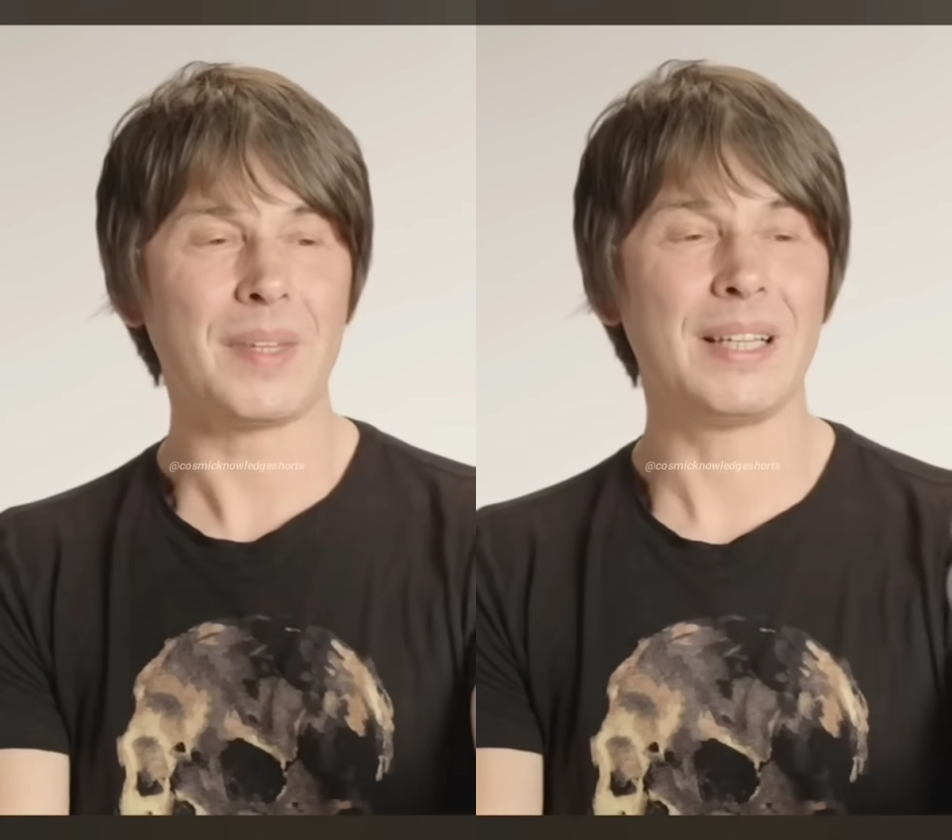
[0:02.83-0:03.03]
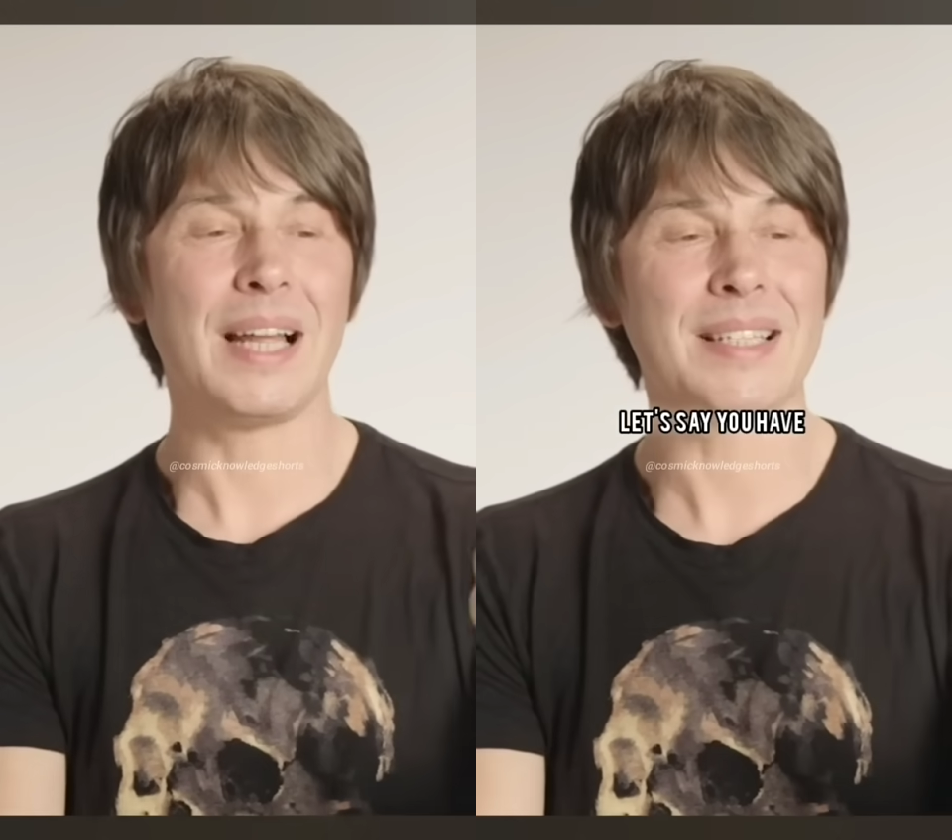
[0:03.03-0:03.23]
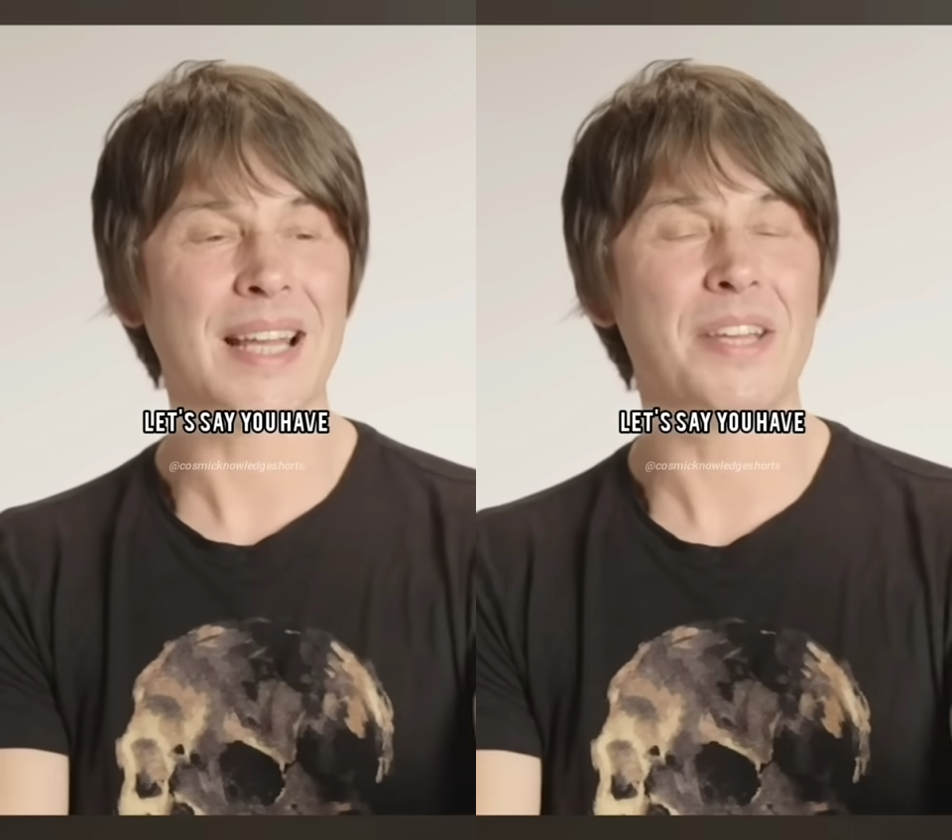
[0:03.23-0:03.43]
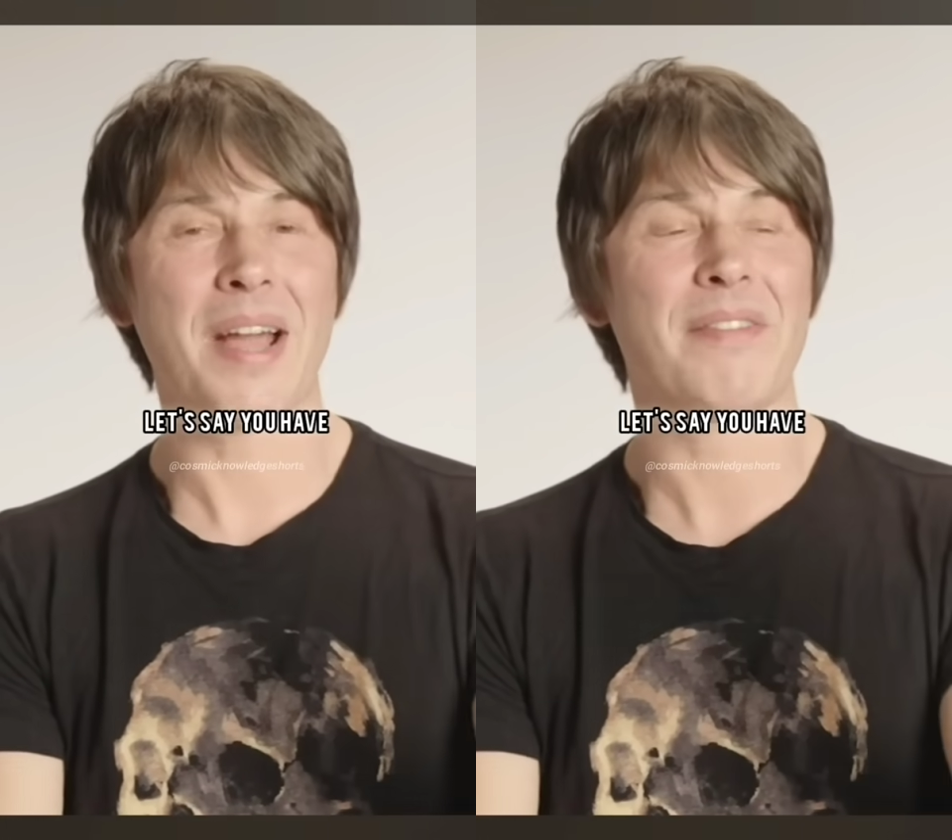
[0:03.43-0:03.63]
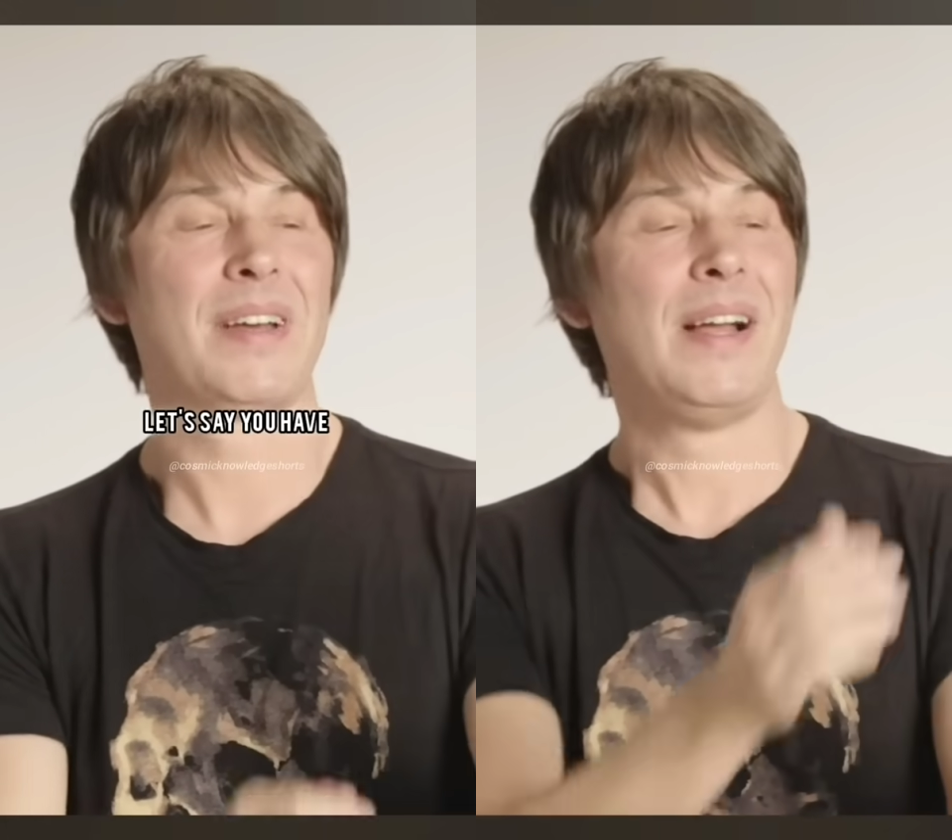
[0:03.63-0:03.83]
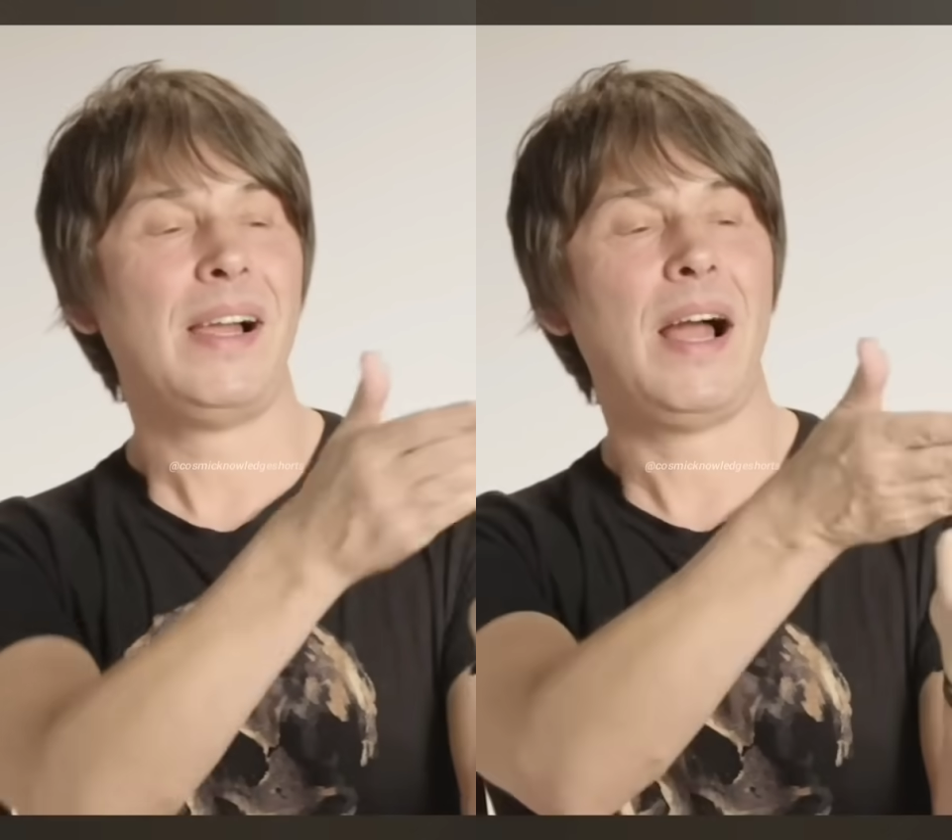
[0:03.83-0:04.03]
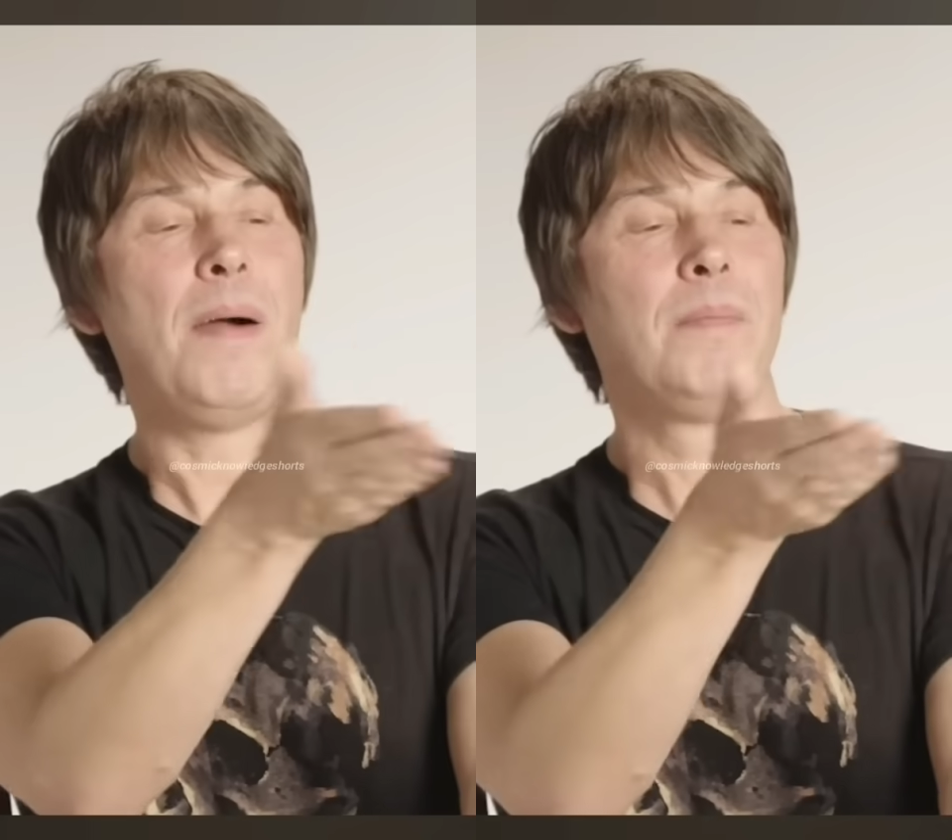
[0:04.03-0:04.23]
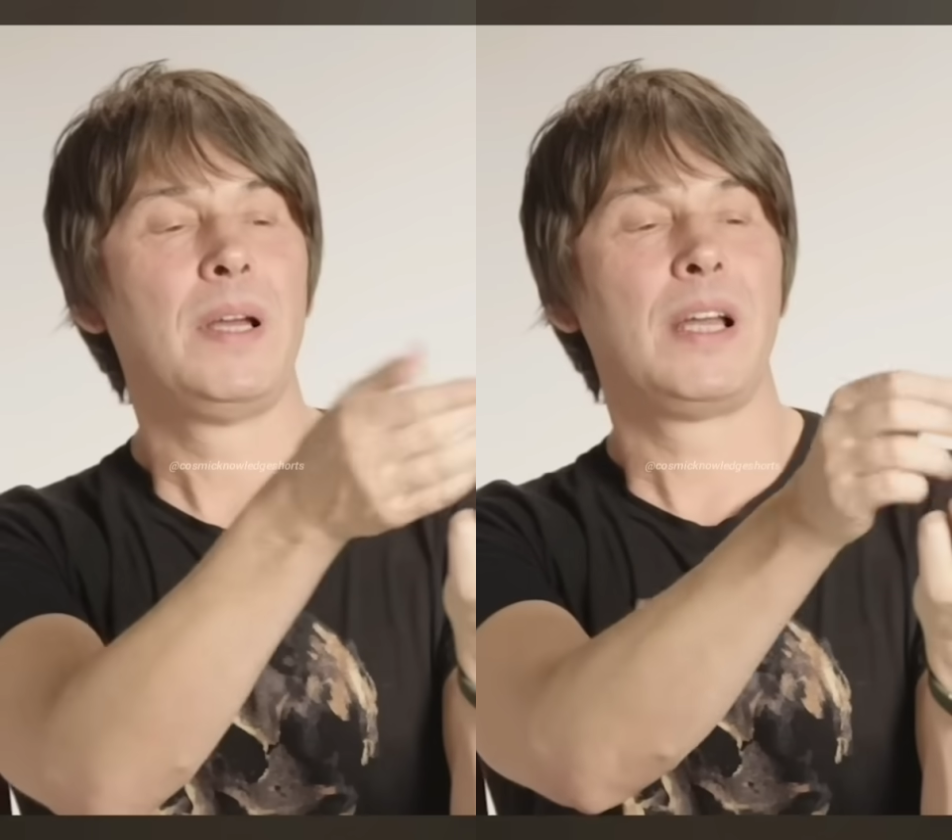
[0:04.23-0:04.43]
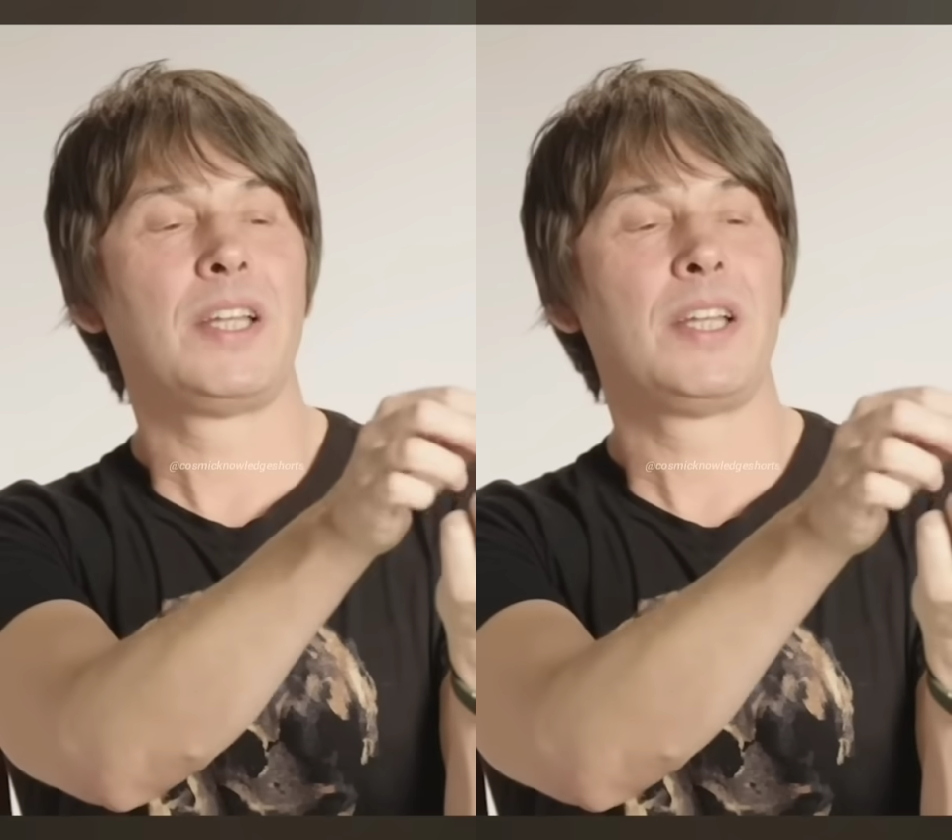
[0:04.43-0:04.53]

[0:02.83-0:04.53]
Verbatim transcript: let's say you have um,